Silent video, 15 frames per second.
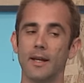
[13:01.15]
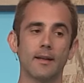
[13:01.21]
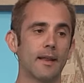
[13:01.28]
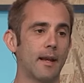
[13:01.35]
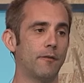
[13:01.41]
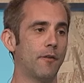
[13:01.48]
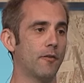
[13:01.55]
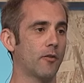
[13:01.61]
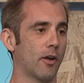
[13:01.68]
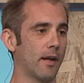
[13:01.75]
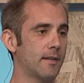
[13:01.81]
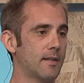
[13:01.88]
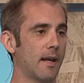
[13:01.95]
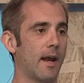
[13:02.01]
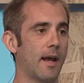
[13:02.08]
think that if you've got
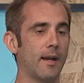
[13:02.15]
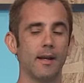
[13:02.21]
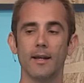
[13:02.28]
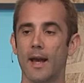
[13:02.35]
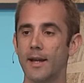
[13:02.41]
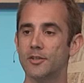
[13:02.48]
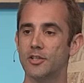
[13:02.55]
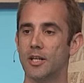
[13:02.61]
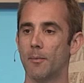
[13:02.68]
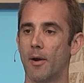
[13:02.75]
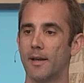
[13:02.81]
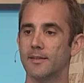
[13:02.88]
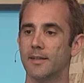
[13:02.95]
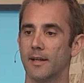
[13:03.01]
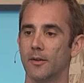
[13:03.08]
a 1080
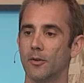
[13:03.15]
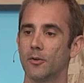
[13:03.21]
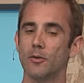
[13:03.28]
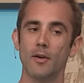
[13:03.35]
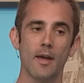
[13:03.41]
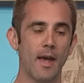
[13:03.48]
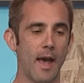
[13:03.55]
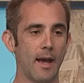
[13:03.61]
HDMI signal